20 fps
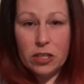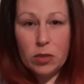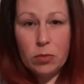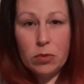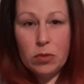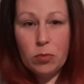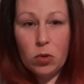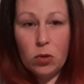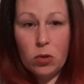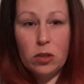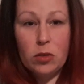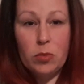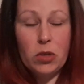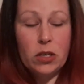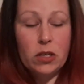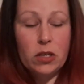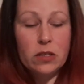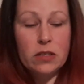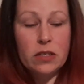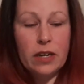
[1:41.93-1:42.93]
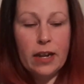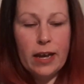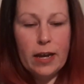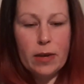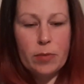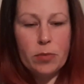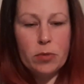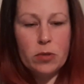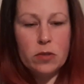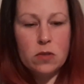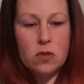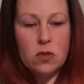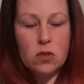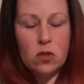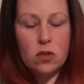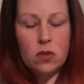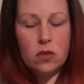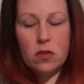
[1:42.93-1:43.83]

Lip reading: to be bullied because it happens